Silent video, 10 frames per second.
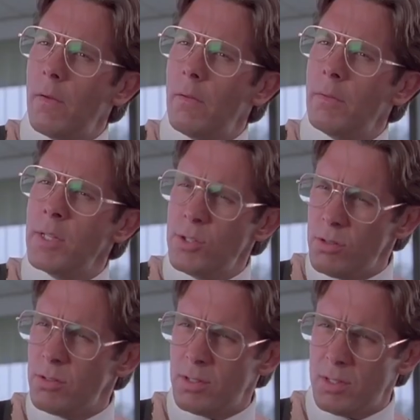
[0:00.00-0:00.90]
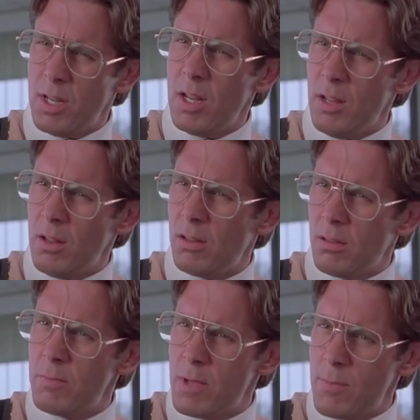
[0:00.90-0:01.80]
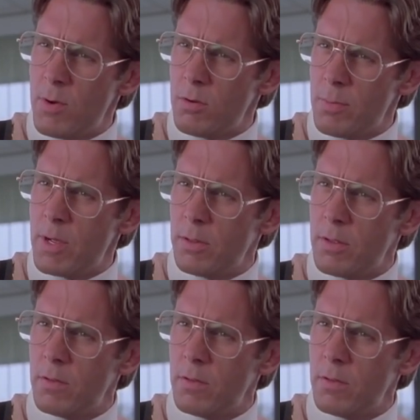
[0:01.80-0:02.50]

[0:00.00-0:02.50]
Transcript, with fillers: Did you see the memo about this?